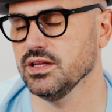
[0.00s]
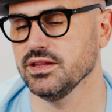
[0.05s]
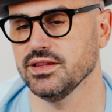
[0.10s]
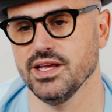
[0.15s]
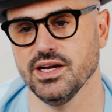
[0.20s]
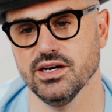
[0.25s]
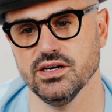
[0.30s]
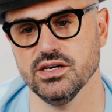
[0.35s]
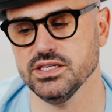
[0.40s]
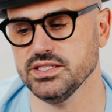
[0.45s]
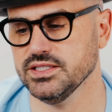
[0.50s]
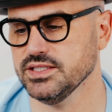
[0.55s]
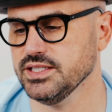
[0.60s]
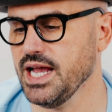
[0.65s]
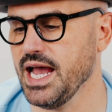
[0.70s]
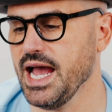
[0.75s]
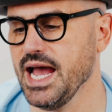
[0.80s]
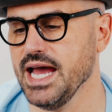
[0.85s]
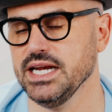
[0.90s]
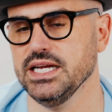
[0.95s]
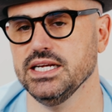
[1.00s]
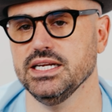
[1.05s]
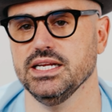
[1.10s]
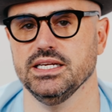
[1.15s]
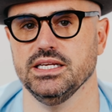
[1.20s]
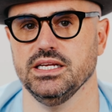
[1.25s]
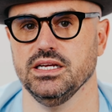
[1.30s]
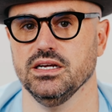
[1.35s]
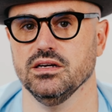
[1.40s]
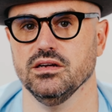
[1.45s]
There is tannin
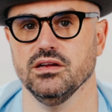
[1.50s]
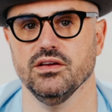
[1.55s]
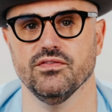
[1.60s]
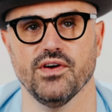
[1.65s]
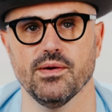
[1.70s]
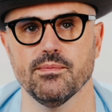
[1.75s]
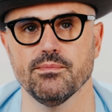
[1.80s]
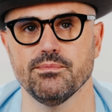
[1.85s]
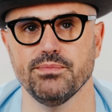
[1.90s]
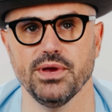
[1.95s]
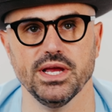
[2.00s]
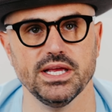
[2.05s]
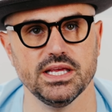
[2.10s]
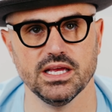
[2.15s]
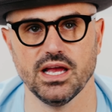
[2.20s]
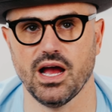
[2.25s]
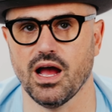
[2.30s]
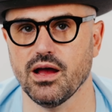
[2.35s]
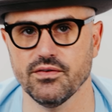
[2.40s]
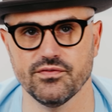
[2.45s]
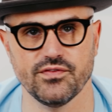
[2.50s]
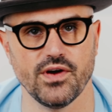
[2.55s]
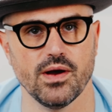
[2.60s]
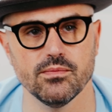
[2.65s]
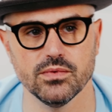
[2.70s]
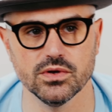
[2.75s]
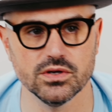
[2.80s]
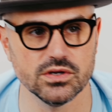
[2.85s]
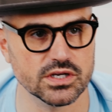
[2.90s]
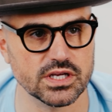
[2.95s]
in here. If
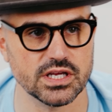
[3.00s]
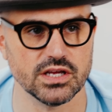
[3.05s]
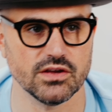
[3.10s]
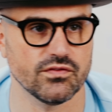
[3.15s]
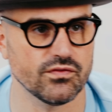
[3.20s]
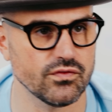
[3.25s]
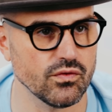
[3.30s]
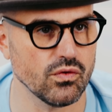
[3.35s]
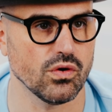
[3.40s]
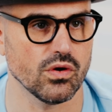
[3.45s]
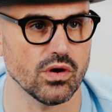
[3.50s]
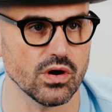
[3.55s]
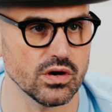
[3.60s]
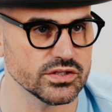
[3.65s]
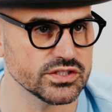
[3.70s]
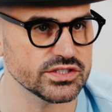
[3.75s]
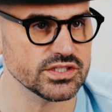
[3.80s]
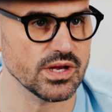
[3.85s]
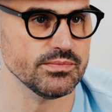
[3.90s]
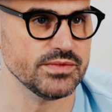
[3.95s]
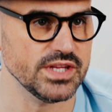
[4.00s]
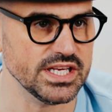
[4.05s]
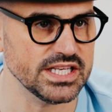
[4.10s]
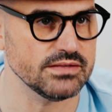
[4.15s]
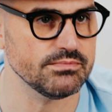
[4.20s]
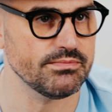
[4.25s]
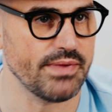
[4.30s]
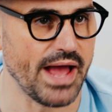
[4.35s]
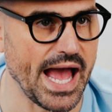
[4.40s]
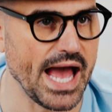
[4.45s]
I'm looking for
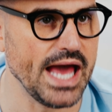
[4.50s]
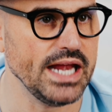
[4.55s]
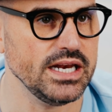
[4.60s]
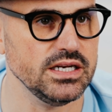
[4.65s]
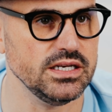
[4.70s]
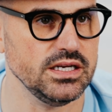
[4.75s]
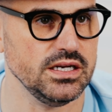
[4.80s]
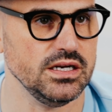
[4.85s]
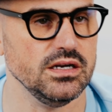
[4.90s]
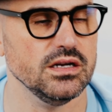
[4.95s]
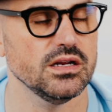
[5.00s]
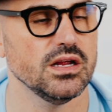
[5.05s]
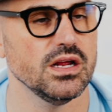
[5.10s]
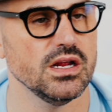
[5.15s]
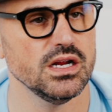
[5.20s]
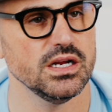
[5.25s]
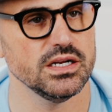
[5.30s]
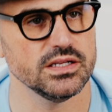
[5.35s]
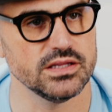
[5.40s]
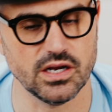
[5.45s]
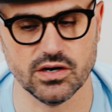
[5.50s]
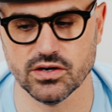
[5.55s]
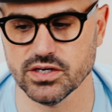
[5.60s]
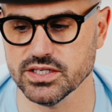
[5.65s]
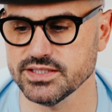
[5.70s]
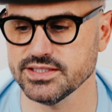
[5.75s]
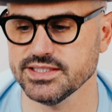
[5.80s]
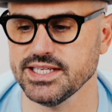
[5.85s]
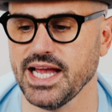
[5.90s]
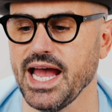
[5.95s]
something bad in here, there
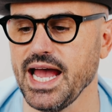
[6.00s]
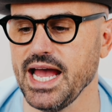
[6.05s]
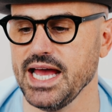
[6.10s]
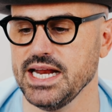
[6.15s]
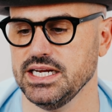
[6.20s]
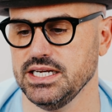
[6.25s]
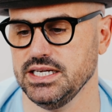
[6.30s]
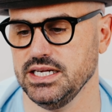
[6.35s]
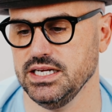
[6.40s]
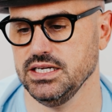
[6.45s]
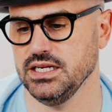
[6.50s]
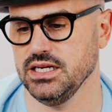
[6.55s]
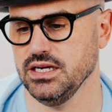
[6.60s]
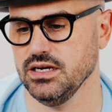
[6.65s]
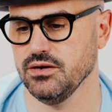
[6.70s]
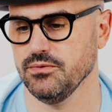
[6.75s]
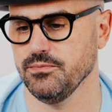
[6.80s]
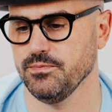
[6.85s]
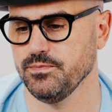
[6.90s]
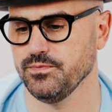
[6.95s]
is tannin in here.